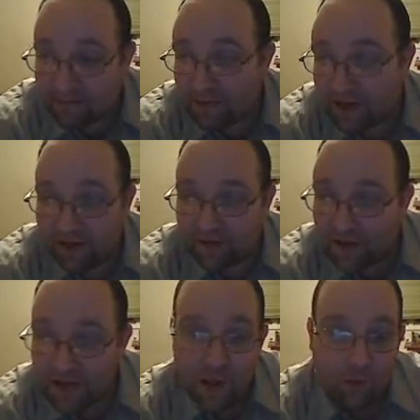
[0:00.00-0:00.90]
money to
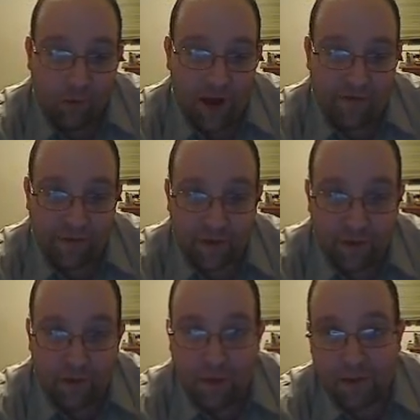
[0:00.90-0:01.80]
go to the
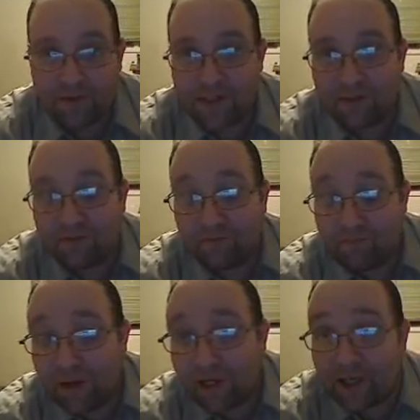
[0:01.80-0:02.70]
grocery store on,
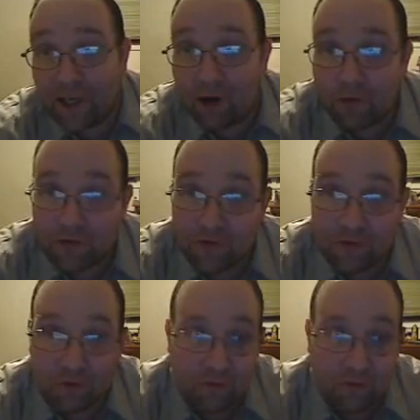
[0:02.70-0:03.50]
and I really don't have it.